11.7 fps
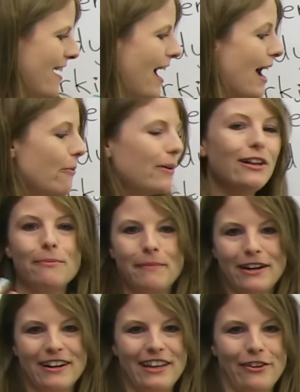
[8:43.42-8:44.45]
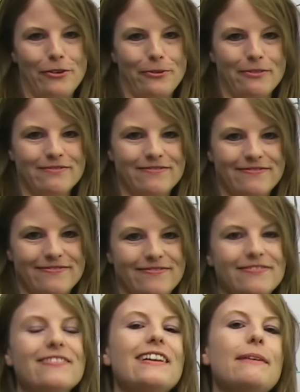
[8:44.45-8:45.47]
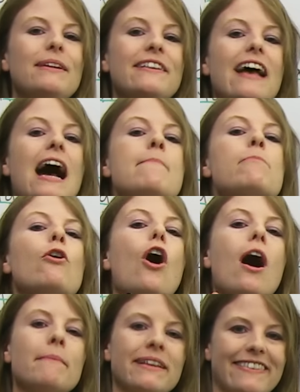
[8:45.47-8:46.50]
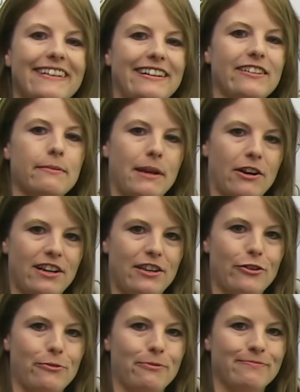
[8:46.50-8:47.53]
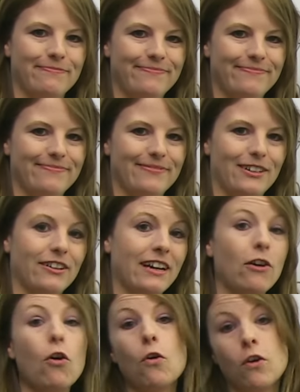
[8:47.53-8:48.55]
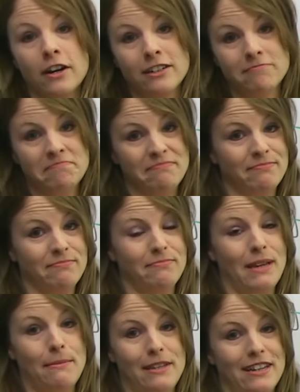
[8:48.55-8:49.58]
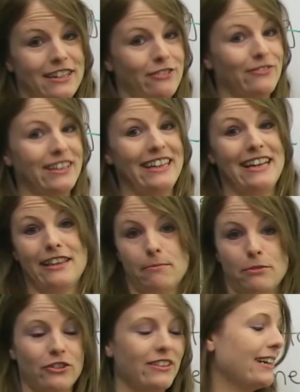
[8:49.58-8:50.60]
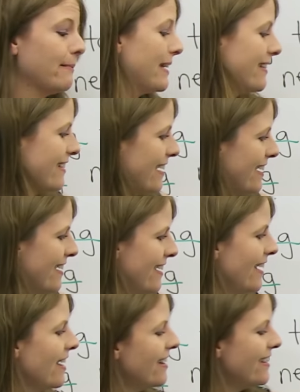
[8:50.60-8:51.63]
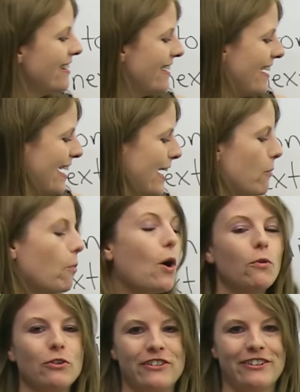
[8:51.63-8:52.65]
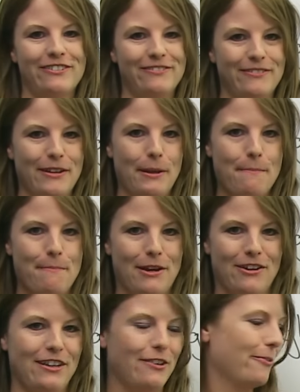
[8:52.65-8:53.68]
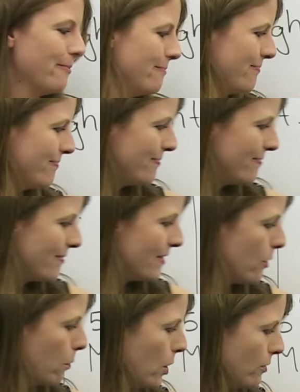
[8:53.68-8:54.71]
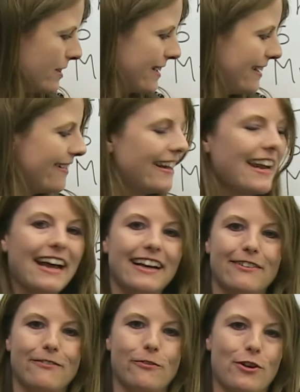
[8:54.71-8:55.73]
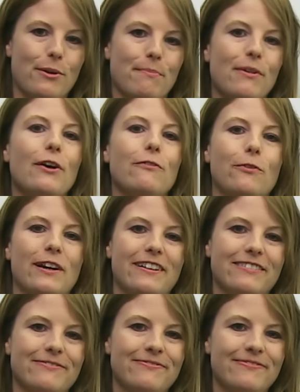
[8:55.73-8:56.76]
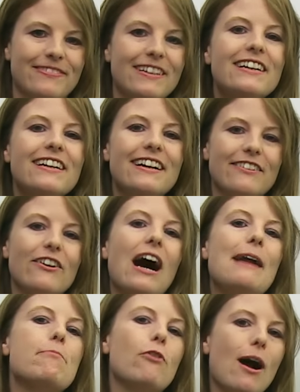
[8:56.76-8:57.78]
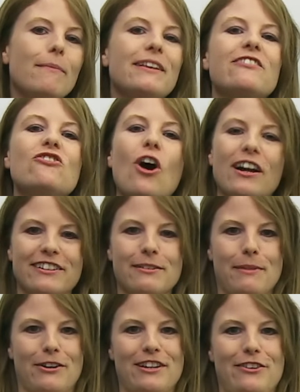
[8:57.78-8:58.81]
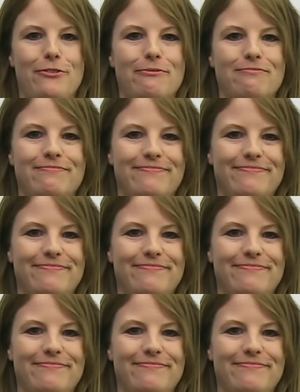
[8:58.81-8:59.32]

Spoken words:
I will marry you. It means I'm promising to marry you, okay? Or maybe I don't really like the person. I might say, I won't marry you. Won't is the negative form of will. So I promise not to marry you.